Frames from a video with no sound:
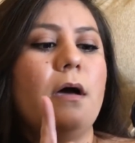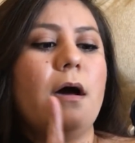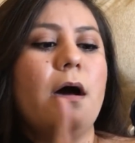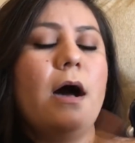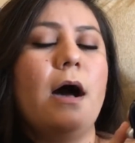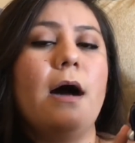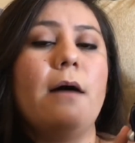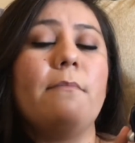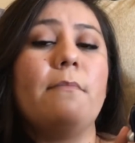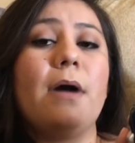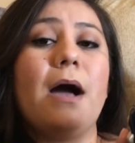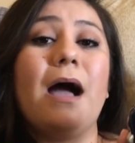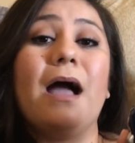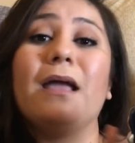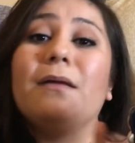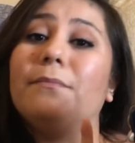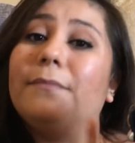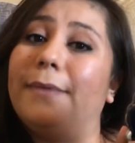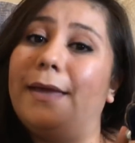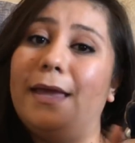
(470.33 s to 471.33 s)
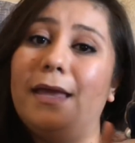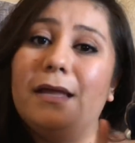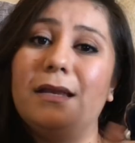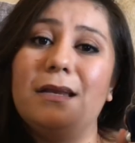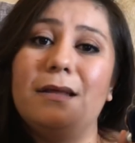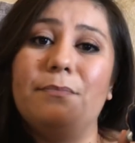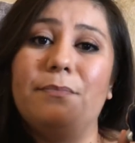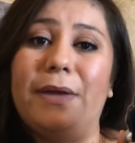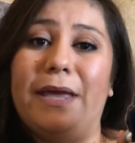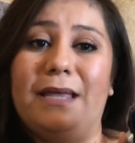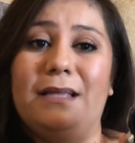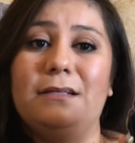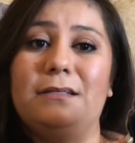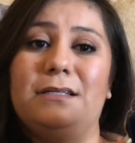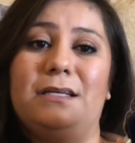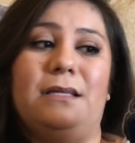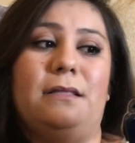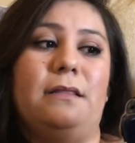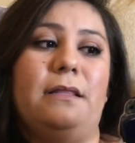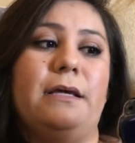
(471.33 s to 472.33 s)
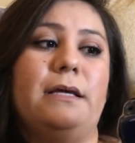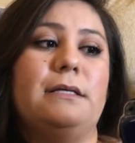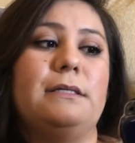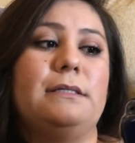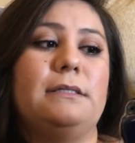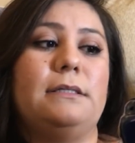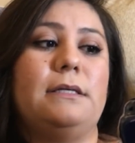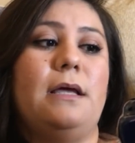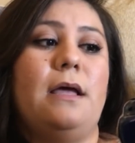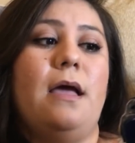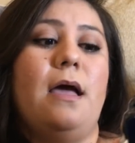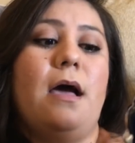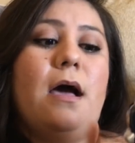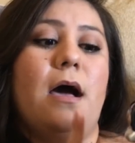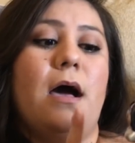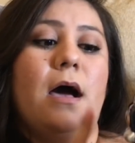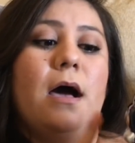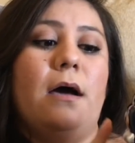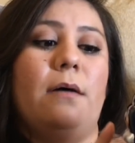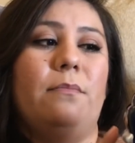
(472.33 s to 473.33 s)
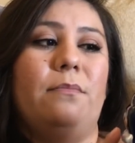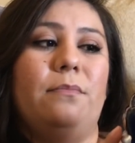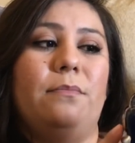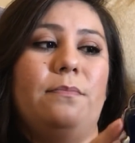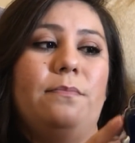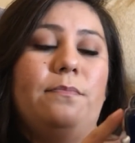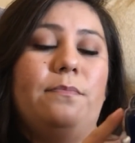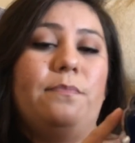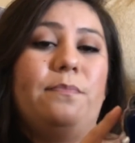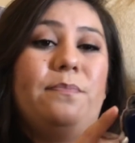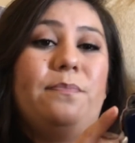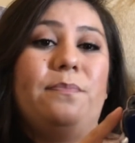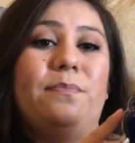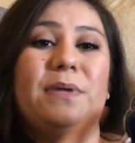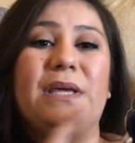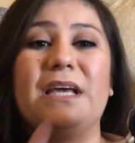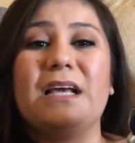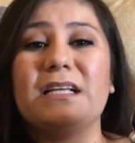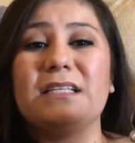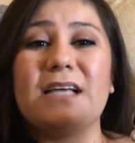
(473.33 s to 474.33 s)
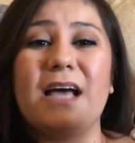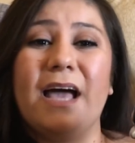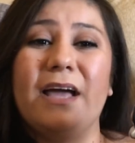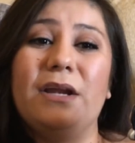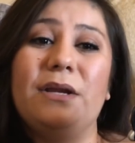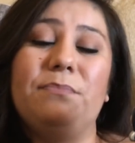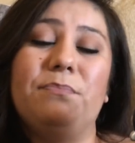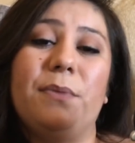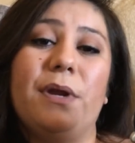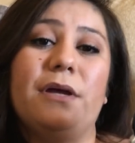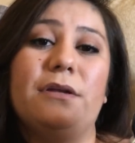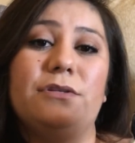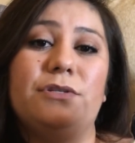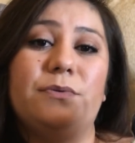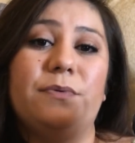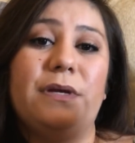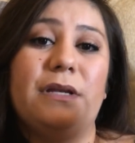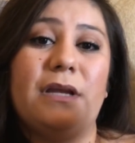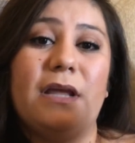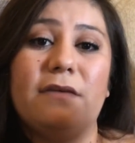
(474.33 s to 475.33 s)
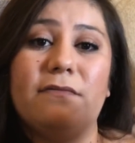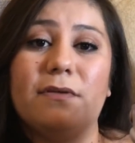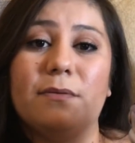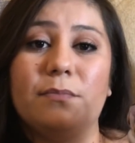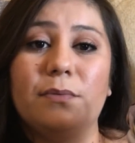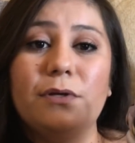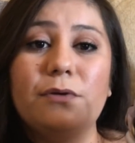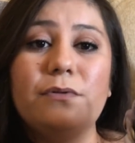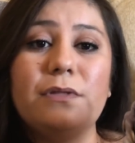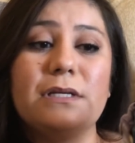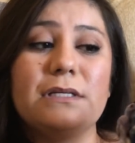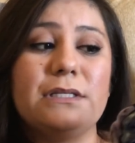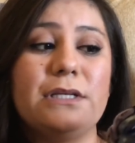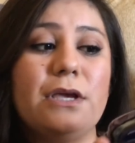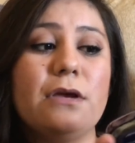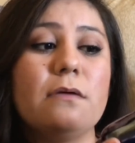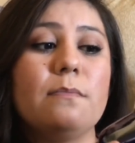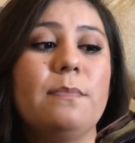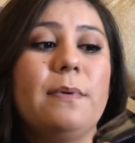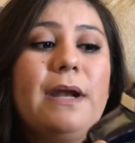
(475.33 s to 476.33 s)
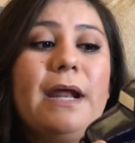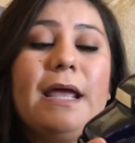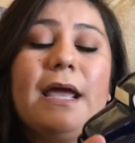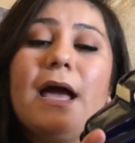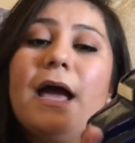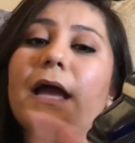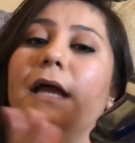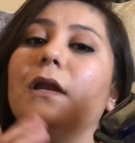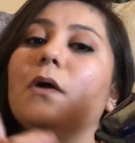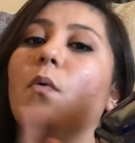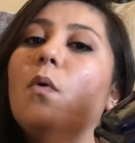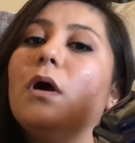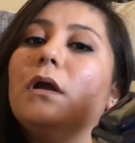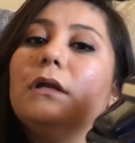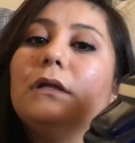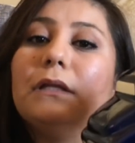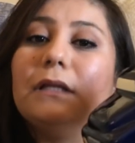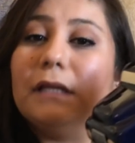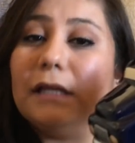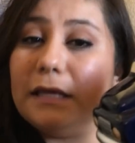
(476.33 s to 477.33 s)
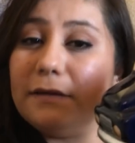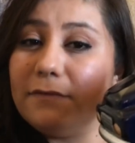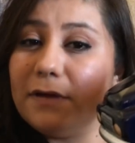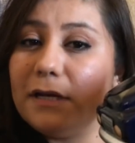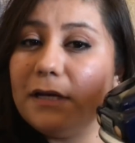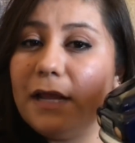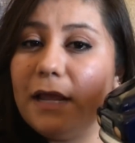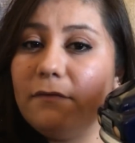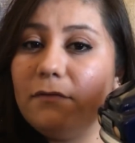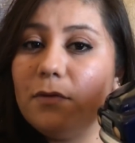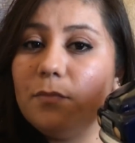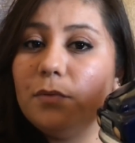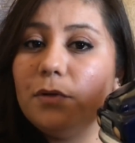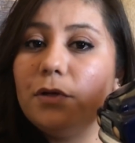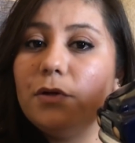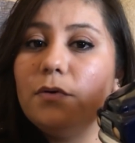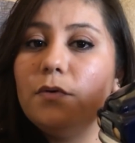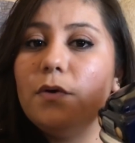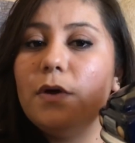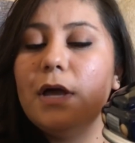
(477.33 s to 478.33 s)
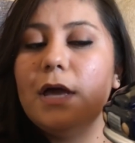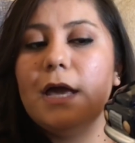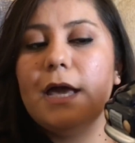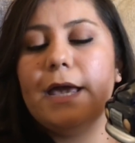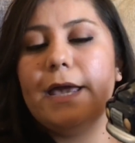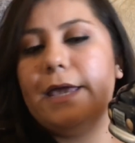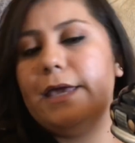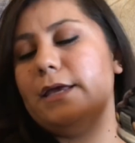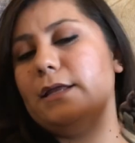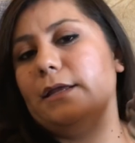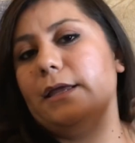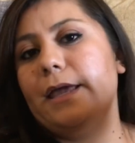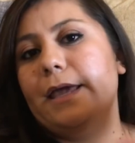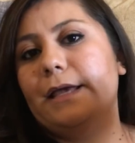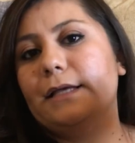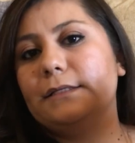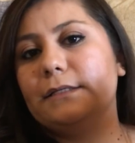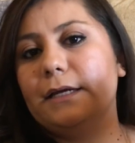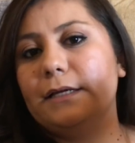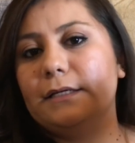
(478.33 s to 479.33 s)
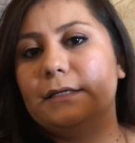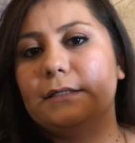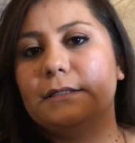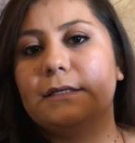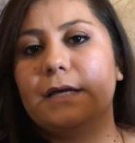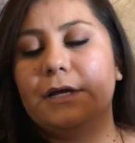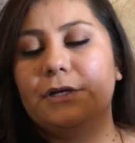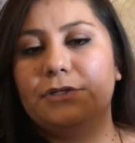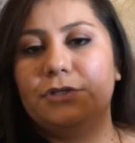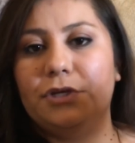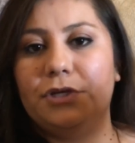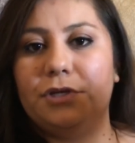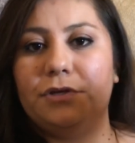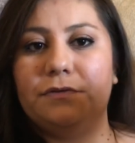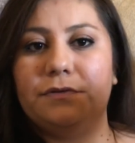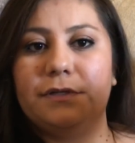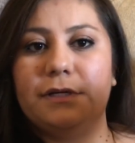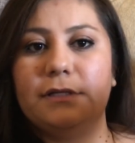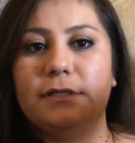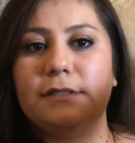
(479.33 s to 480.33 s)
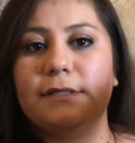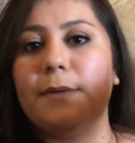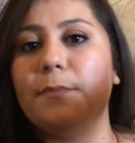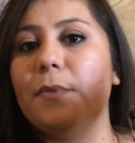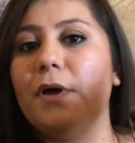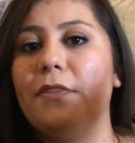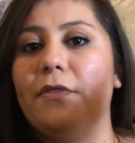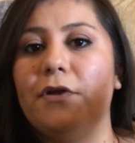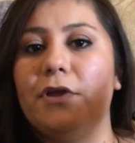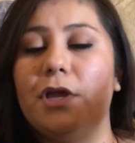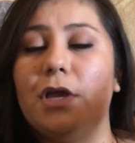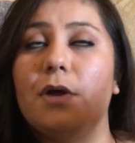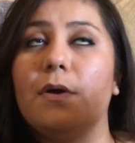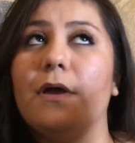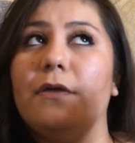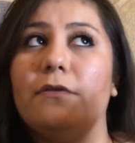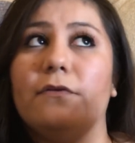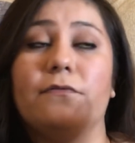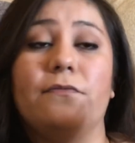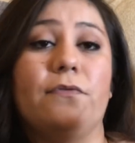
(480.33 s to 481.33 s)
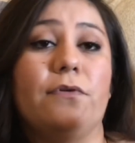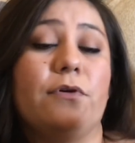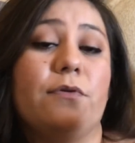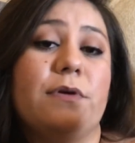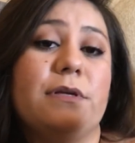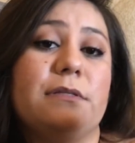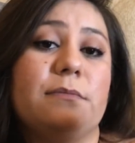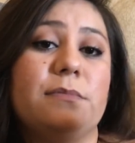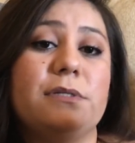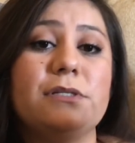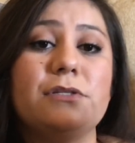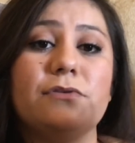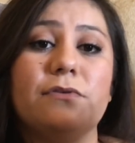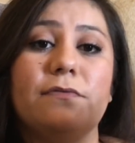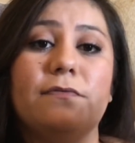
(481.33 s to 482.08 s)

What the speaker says: I may end up painting this because I'm not doing navy blue this year, but I kind of want to leave it navy blue in case I decide to use it some other year, either for Christmas or